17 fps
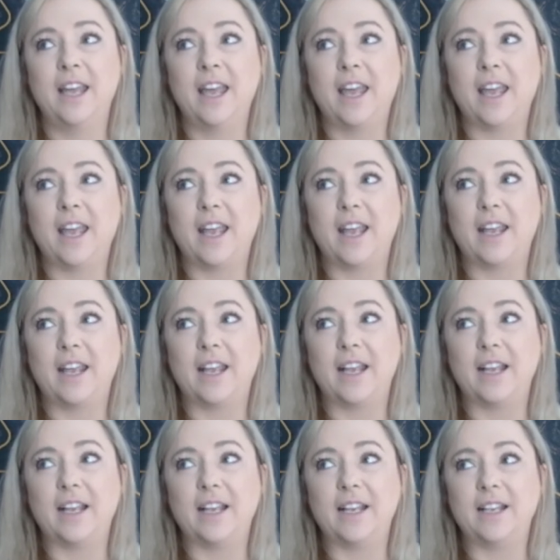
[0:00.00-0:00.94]

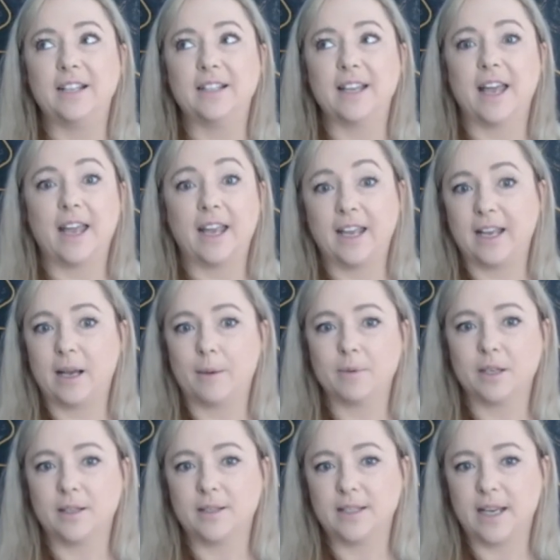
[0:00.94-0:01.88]
He's hanging
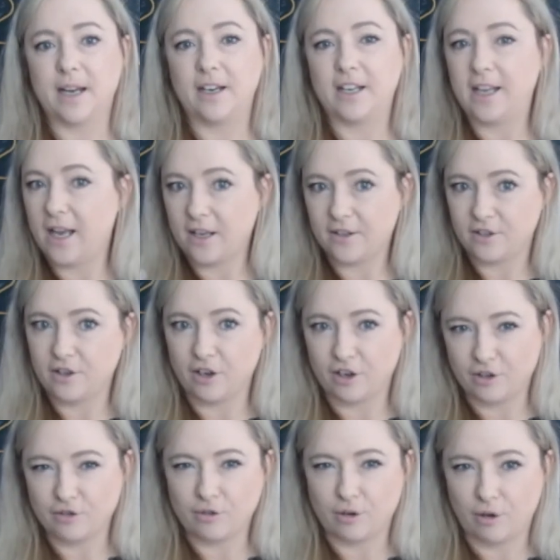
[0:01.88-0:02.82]
upside down. He has no
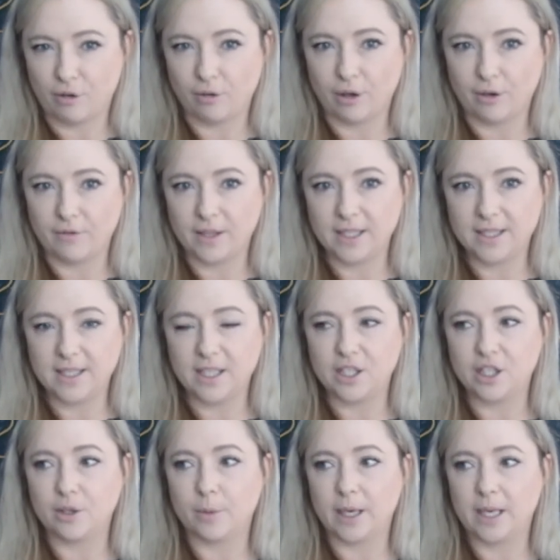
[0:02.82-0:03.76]
control over the
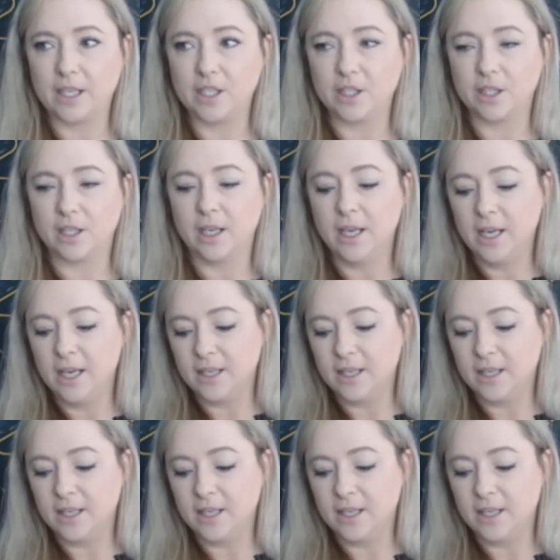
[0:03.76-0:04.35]
situation.